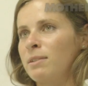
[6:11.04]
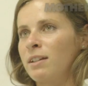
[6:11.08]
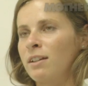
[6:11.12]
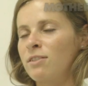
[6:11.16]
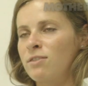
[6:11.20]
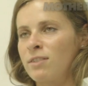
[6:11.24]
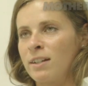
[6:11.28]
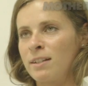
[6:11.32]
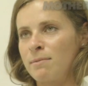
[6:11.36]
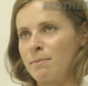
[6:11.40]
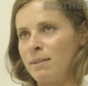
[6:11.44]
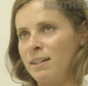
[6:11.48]
we
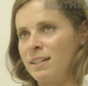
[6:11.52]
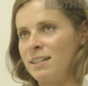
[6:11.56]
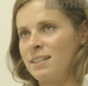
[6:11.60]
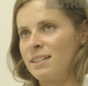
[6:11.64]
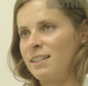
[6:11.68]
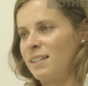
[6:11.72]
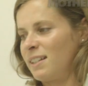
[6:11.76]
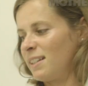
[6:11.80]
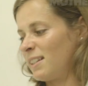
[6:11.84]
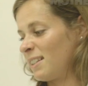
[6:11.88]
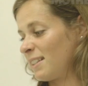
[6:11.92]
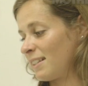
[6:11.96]
don't transmit any
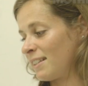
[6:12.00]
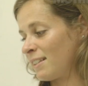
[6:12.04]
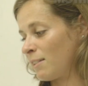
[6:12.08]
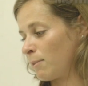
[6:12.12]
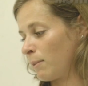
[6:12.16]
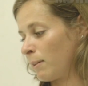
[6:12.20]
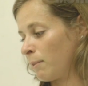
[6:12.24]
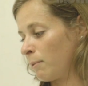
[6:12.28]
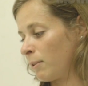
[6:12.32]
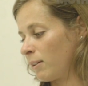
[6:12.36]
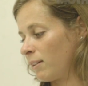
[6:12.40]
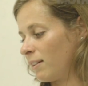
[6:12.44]
diseases
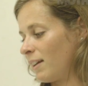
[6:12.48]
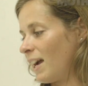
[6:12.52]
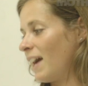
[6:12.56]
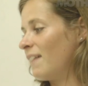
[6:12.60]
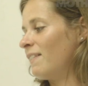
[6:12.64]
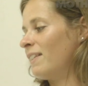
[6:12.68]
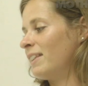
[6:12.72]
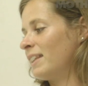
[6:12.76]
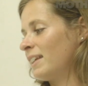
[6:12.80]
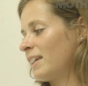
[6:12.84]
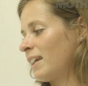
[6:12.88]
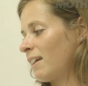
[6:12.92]
to anyone,
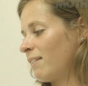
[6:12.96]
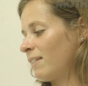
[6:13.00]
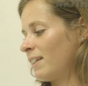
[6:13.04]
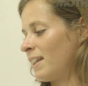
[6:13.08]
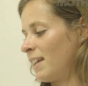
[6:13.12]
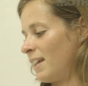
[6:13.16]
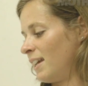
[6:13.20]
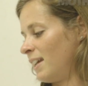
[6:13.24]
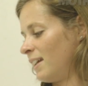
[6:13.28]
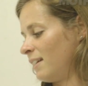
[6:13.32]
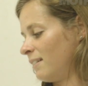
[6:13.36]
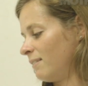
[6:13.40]
and then they go in
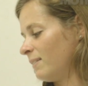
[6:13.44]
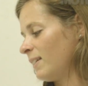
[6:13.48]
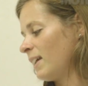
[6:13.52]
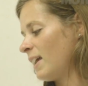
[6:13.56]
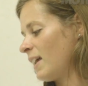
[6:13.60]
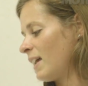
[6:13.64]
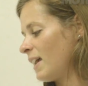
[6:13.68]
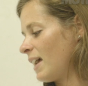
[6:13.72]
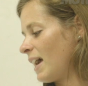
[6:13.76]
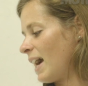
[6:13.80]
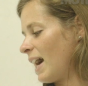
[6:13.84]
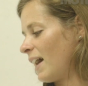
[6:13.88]
here
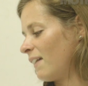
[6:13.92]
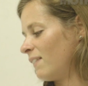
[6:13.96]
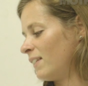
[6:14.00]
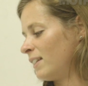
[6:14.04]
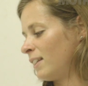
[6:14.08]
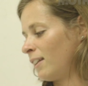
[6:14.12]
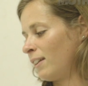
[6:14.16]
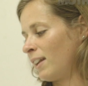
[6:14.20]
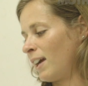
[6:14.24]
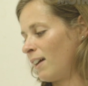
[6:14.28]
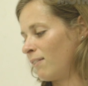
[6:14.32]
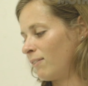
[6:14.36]
and they
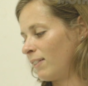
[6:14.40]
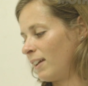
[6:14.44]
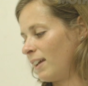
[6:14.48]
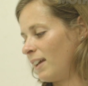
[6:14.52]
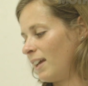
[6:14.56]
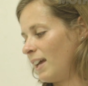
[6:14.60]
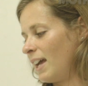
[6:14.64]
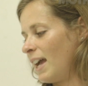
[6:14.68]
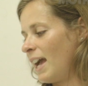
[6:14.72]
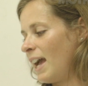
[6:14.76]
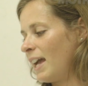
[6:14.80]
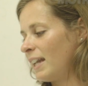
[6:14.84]
don't have
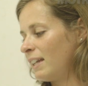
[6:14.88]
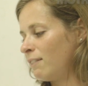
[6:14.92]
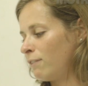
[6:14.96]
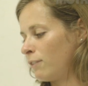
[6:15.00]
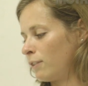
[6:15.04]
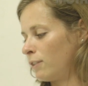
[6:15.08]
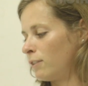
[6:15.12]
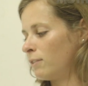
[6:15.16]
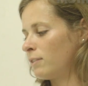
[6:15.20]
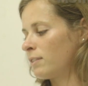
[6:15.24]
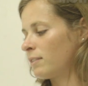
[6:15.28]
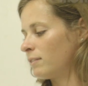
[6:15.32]
any
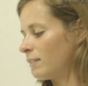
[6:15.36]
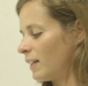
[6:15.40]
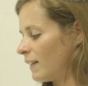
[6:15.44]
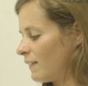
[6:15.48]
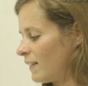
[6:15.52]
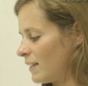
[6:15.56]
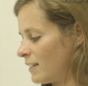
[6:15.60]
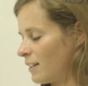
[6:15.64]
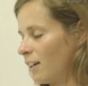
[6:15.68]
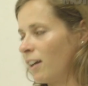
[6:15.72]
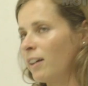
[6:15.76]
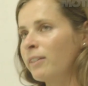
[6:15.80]
food
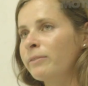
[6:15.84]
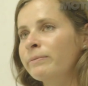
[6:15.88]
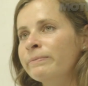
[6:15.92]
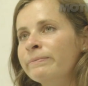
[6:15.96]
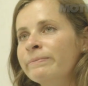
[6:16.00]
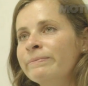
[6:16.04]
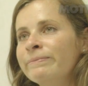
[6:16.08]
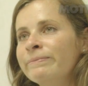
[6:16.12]
and they die.